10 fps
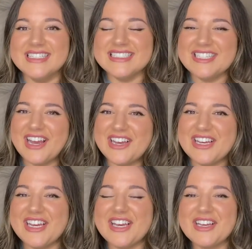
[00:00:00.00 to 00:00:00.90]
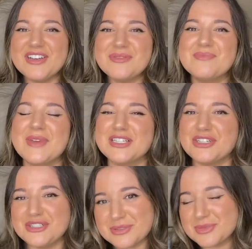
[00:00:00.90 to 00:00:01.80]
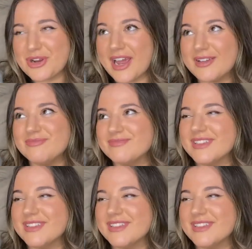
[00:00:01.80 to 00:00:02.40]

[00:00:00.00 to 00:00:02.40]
so yeah, make sure you subscribe,